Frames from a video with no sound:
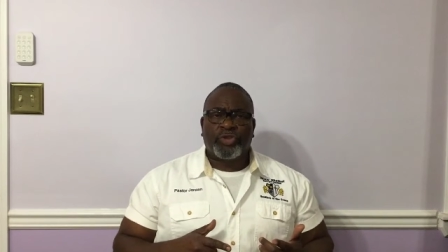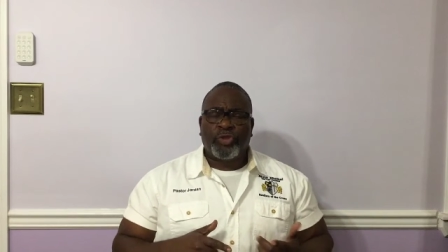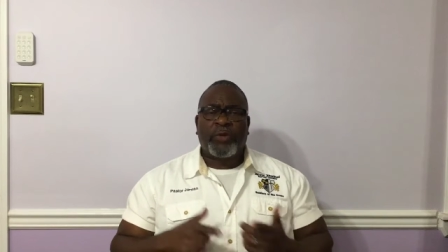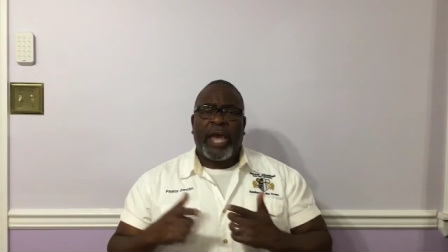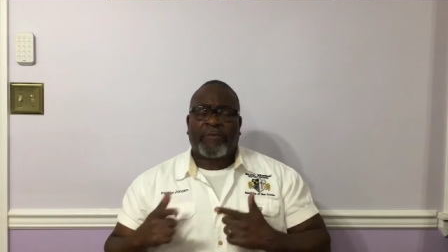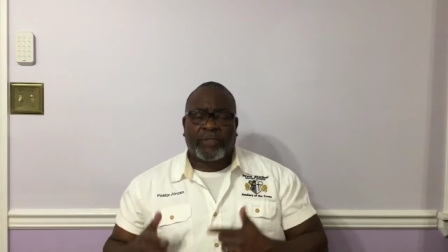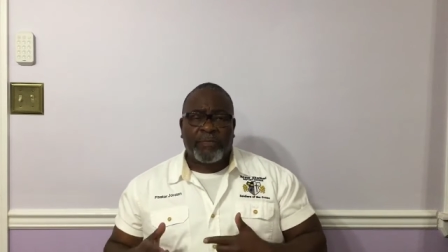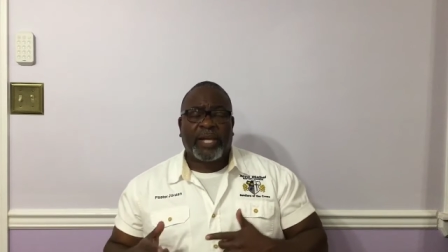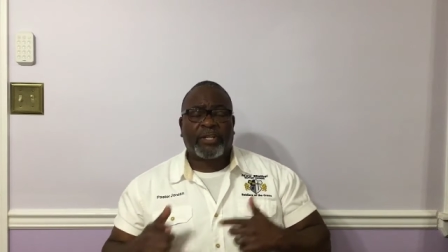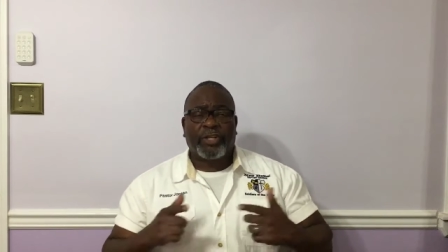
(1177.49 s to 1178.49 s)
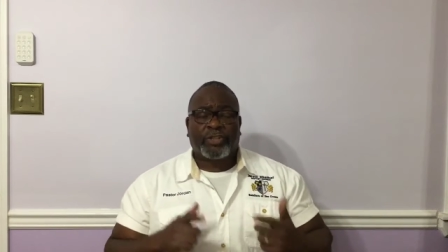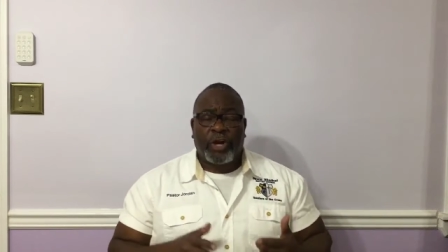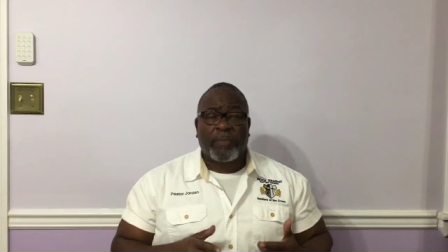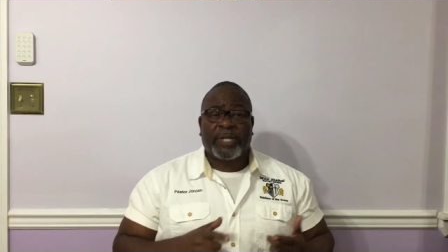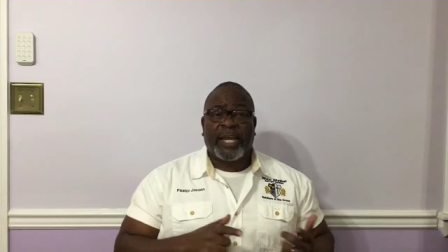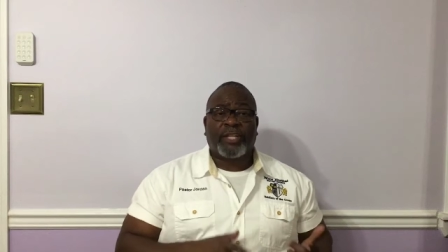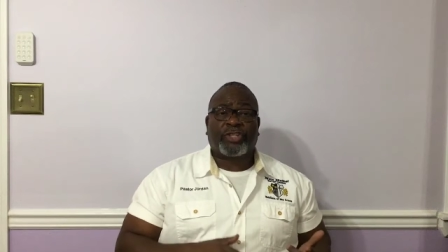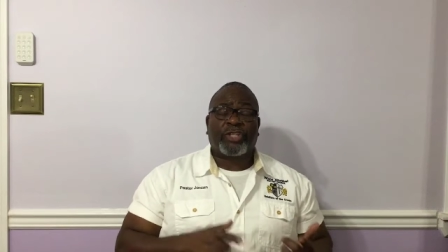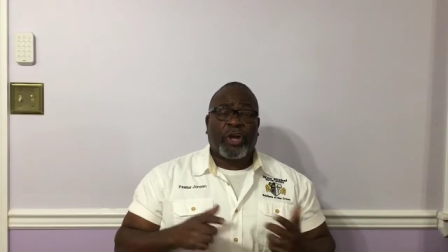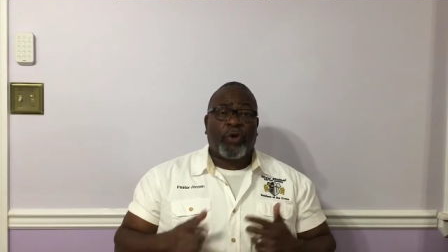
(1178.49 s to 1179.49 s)
you have to make a
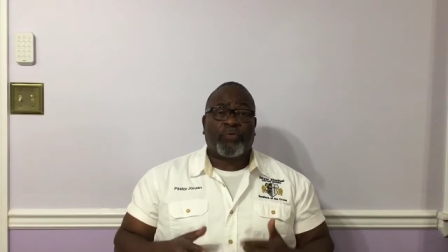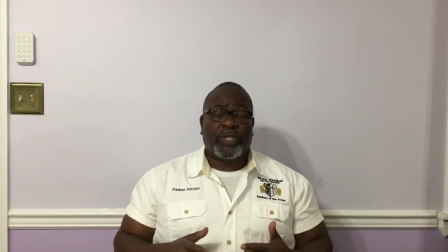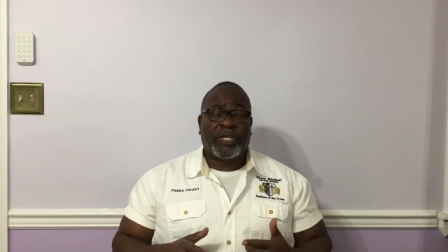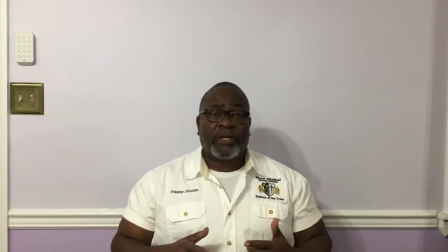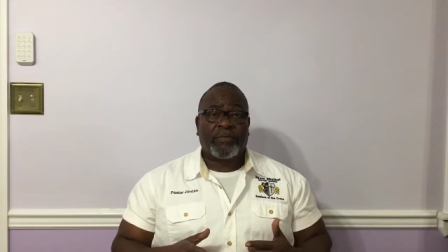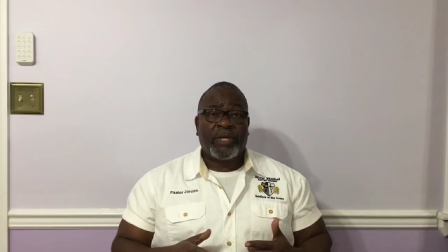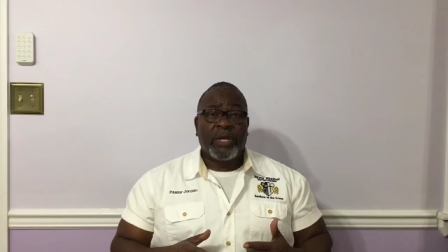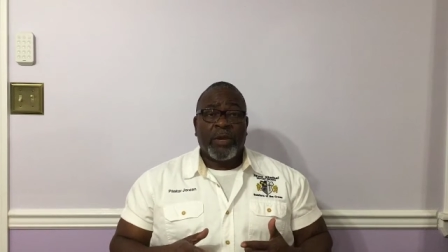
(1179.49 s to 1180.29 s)
determination on them.